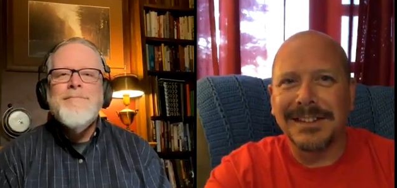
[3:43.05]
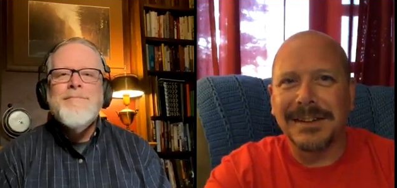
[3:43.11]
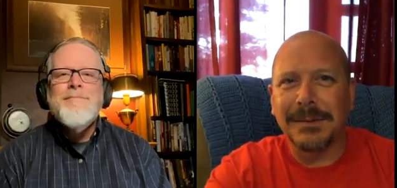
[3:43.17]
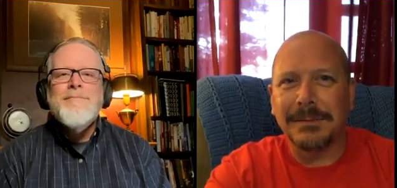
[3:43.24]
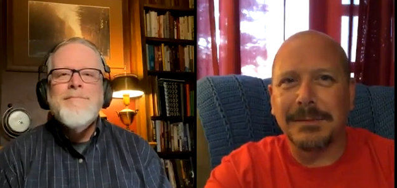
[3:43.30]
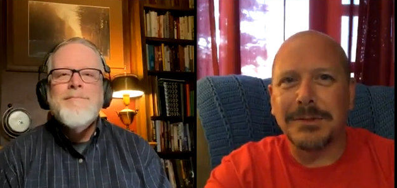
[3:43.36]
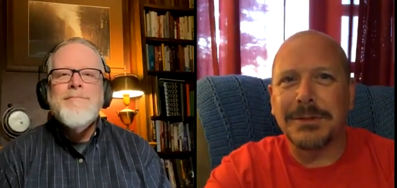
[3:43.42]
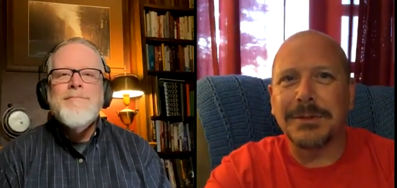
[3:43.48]

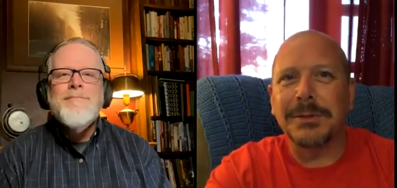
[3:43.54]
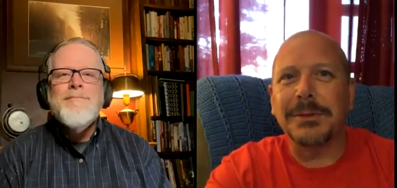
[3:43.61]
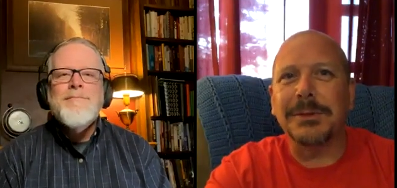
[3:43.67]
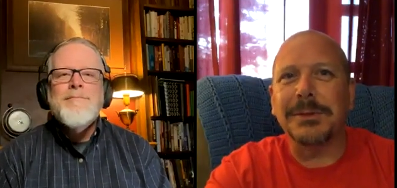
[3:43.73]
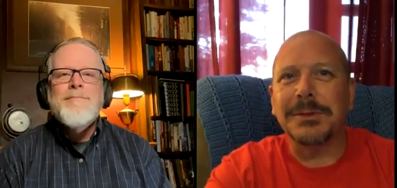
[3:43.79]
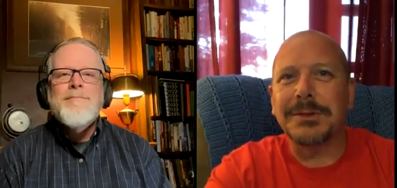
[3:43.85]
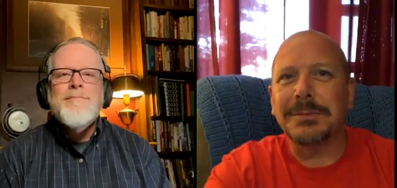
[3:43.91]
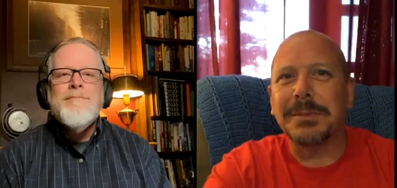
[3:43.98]
Speaker 1: come to
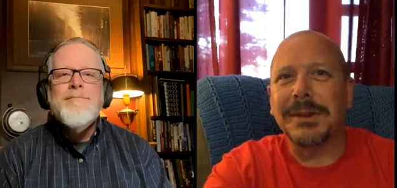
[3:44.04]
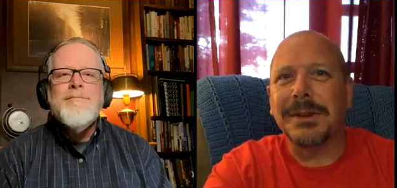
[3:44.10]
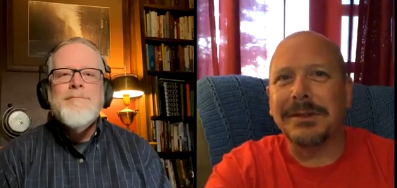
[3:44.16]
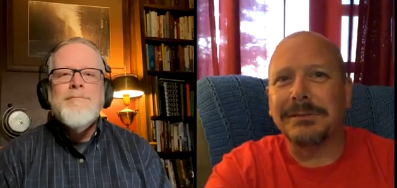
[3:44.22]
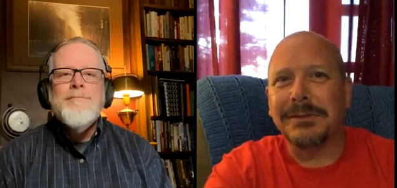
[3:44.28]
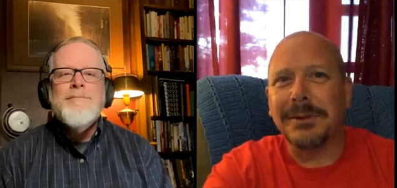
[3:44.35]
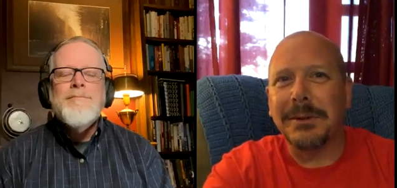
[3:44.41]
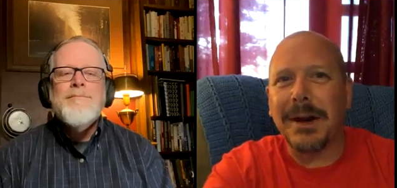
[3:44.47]
school and spend
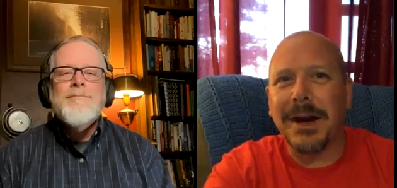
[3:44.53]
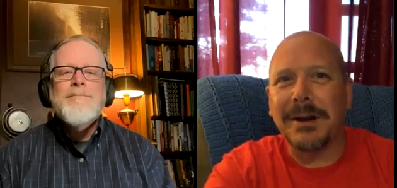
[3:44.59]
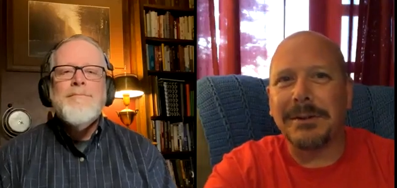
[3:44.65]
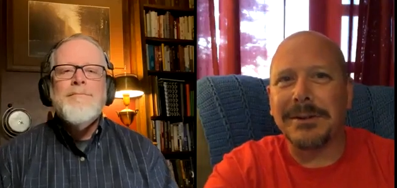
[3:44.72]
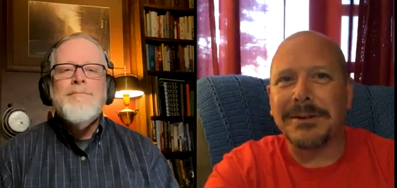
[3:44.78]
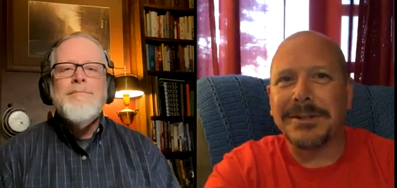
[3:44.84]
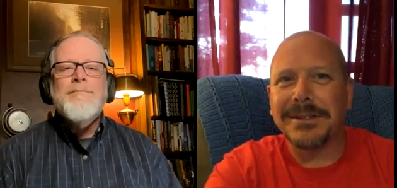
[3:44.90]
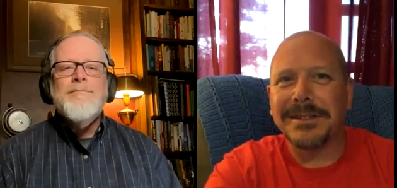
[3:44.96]
a few
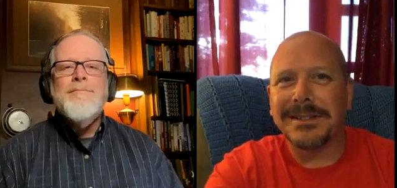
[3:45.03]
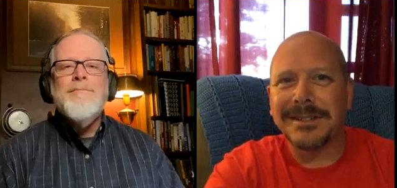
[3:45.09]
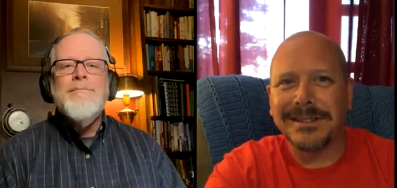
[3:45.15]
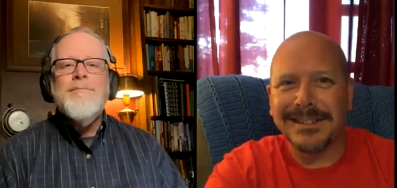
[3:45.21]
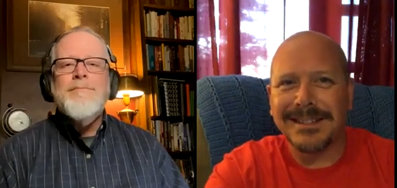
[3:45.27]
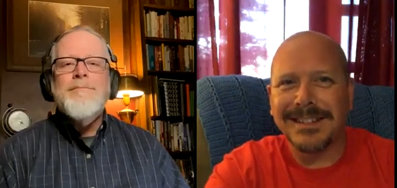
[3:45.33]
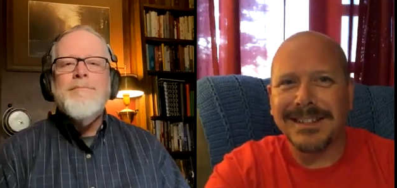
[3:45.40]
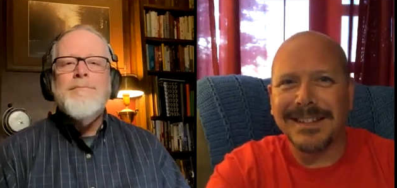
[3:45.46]
hours
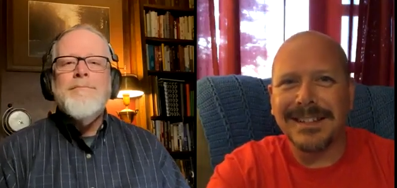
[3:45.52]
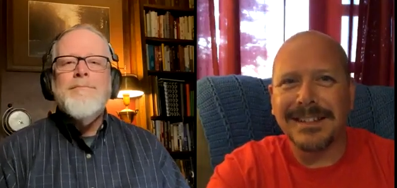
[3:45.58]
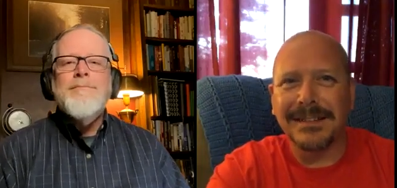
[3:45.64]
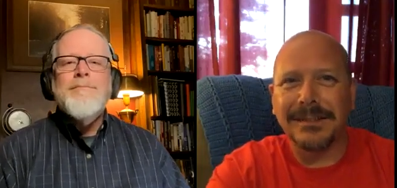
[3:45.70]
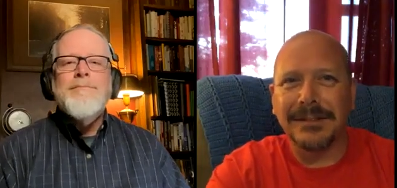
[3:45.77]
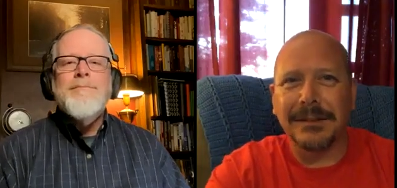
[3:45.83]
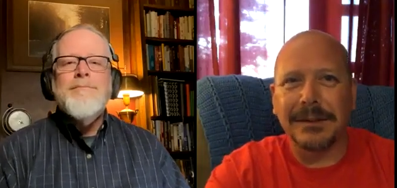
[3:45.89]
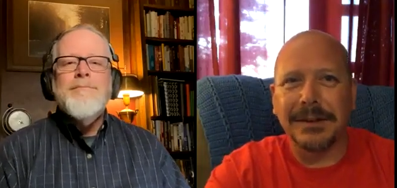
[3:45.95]

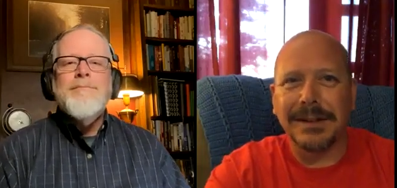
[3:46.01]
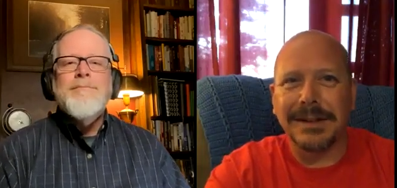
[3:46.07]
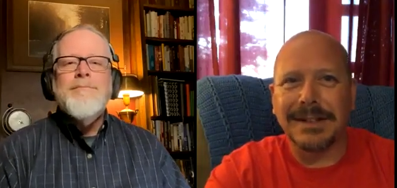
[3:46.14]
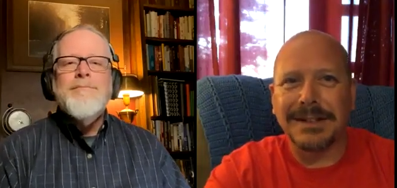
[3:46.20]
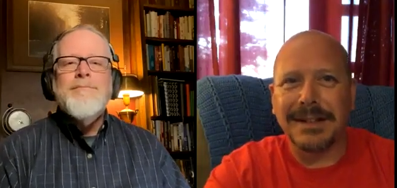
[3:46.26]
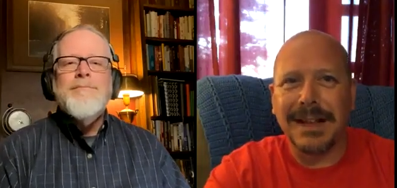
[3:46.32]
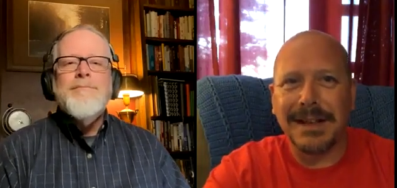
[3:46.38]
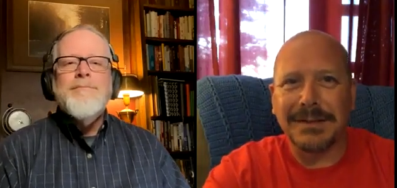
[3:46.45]
during
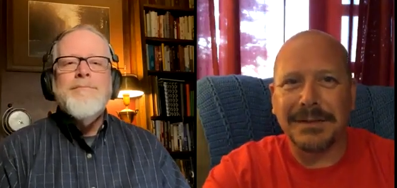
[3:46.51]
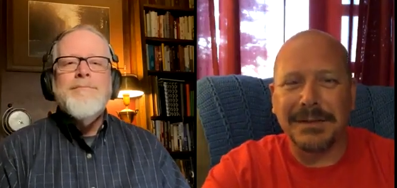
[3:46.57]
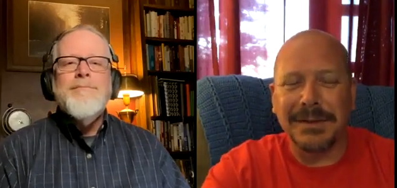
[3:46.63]
these last